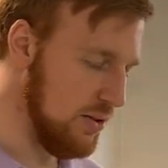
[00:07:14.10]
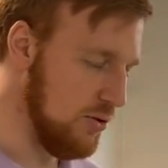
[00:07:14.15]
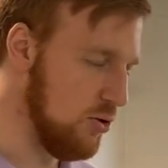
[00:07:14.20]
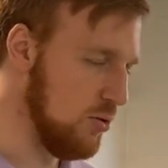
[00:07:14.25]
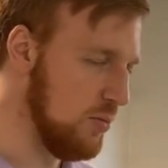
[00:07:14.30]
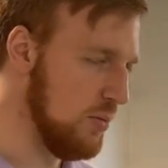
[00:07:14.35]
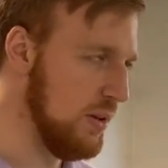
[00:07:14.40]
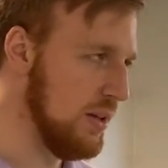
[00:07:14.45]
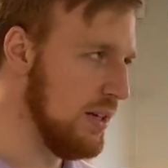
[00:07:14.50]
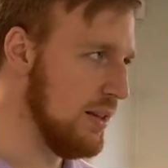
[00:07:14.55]

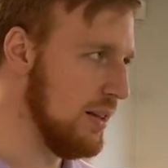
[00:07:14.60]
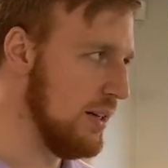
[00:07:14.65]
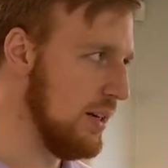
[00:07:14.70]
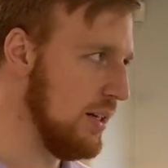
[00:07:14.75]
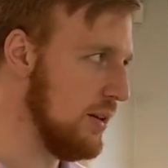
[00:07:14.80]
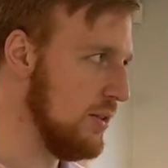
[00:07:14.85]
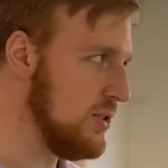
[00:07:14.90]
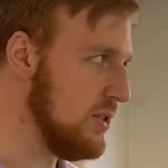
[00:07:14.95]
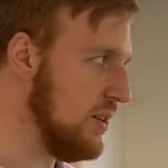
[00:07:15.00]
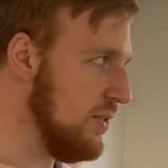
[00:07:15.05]
Normally, then it
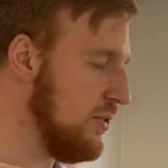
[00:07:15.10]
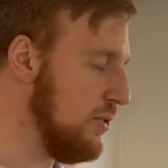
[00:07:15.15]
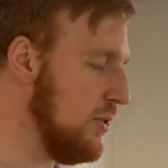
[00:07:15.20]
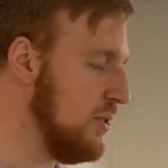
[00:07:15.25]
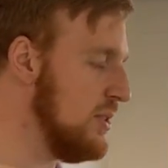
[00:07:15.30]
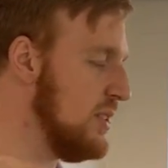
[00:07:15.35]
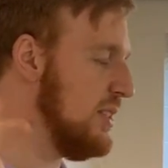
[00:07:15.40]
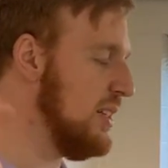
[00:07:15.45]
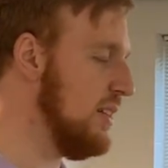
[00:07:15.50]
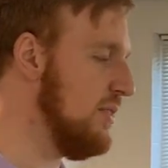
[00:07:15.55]
goes on, "For
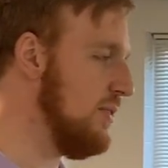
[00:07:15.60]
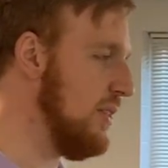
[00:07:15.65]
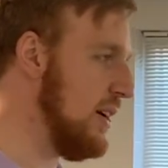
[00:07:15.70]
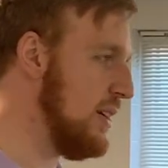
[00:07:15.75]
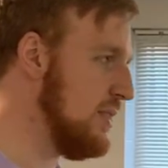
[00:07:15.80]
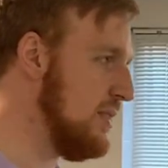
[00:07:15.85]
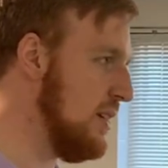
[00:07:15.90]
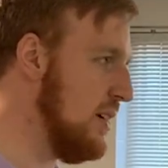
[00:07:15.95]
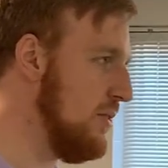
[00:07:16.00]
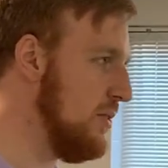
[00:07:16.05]
His
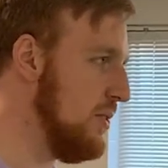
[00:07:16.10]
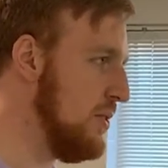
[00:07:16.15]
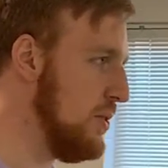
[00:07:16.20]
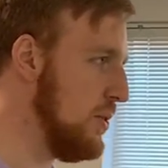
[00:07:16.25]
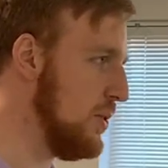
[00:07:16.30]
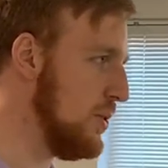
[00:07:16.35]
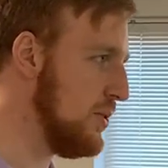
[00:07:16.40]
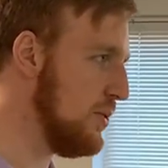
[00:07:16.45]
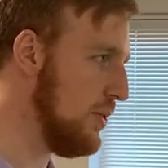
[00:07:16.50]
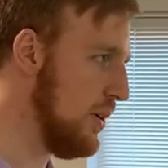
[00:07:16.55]
steadfast love
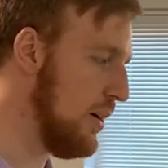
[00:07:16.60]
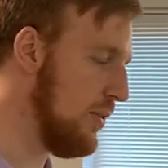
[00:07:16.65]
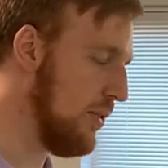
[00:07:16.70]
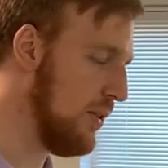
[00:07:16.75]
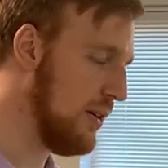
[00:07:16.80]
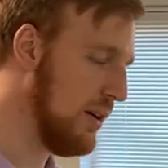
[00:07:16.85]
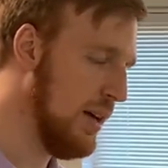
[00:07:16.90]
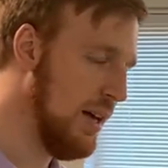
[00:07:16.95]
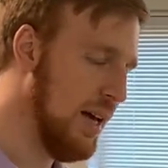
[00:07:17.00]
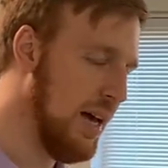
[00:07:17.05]
endures forever."